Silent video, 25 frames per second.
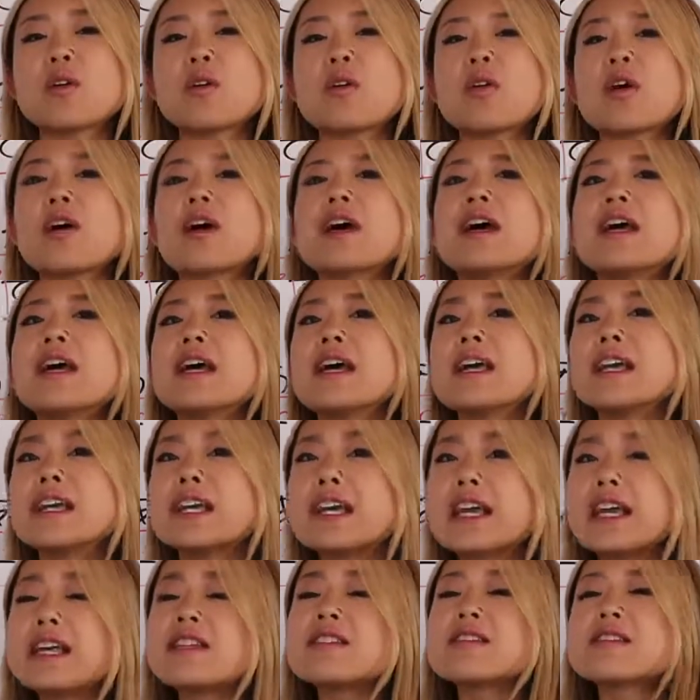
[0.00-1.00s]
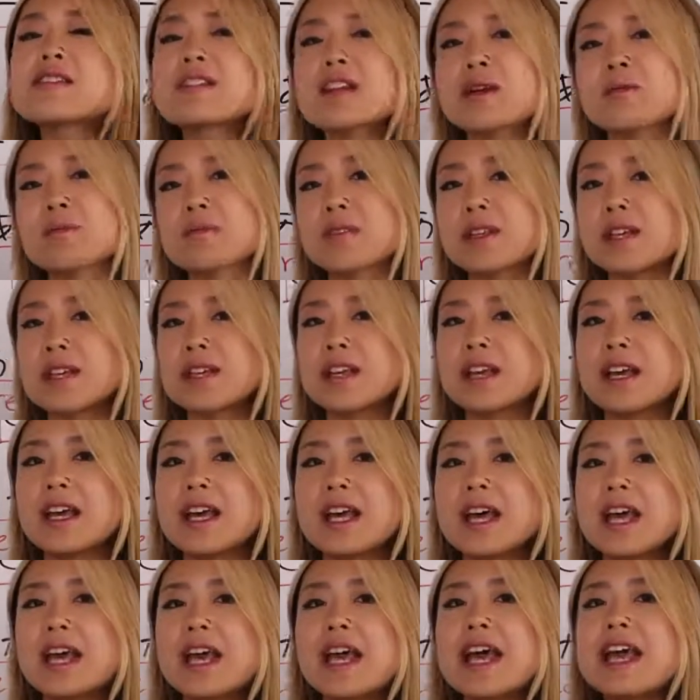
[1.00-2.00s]
or his something.
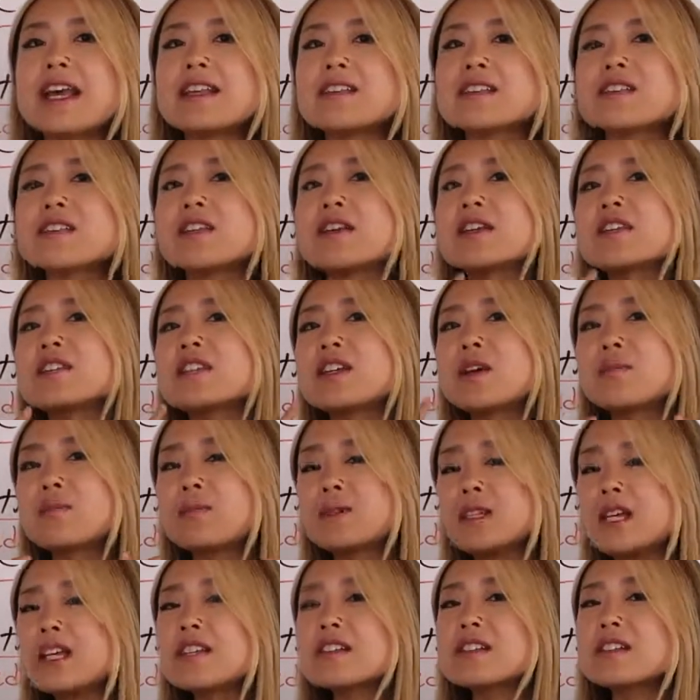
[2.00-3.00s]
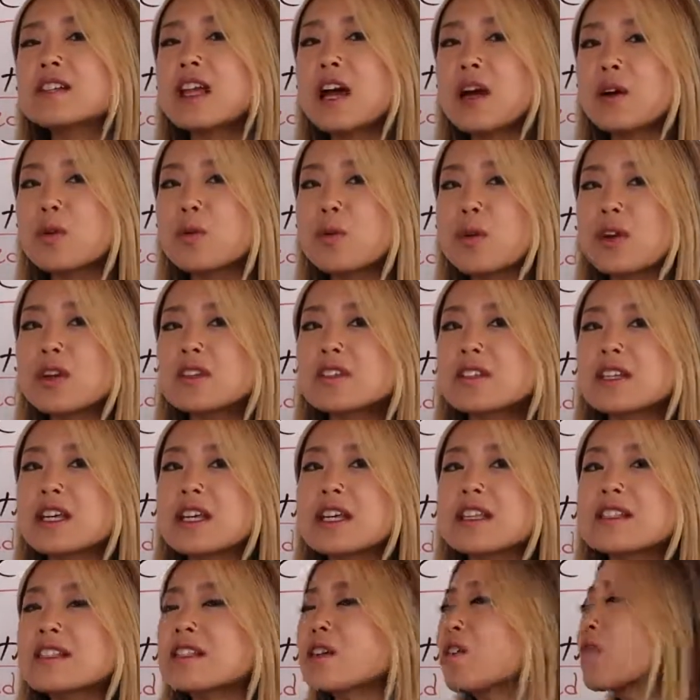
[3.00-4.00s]
Japanese language
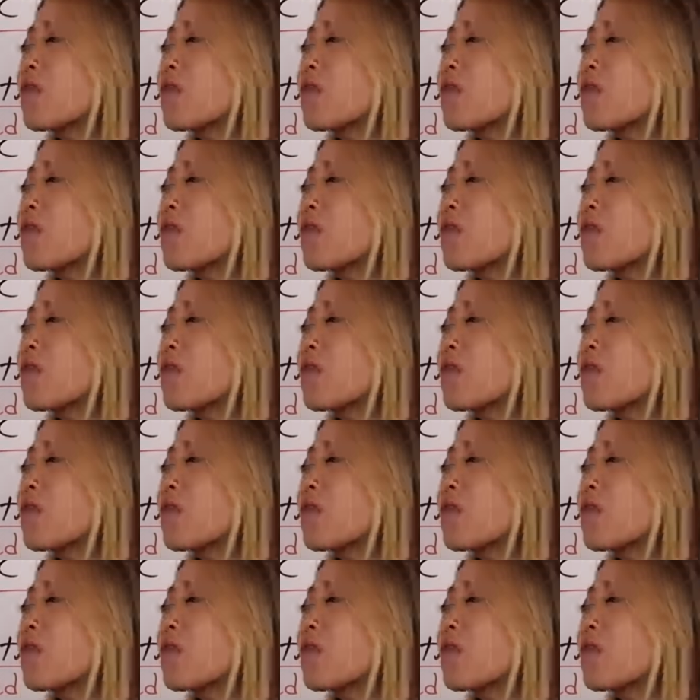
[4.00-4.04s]
is the